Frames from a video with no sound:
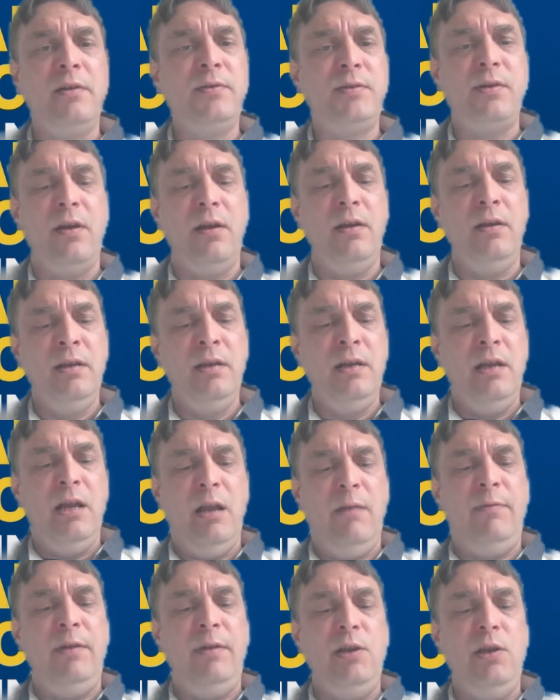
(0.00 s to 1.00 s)
So
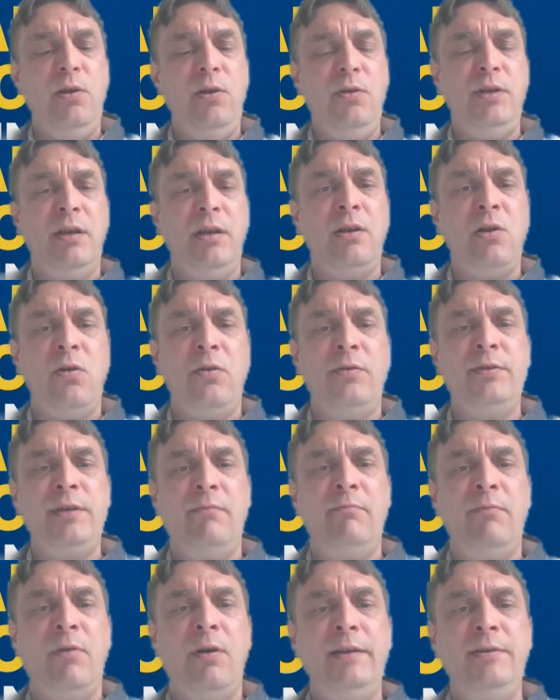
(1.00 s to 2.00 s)
if you're using
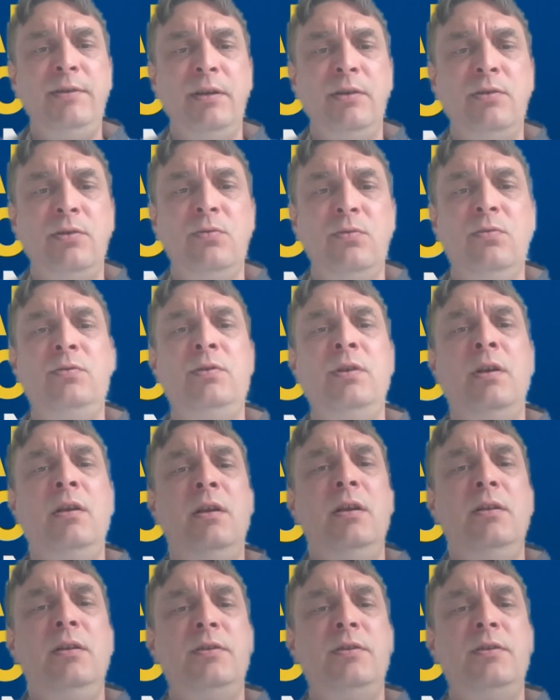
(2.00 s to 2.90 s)
content writing tools,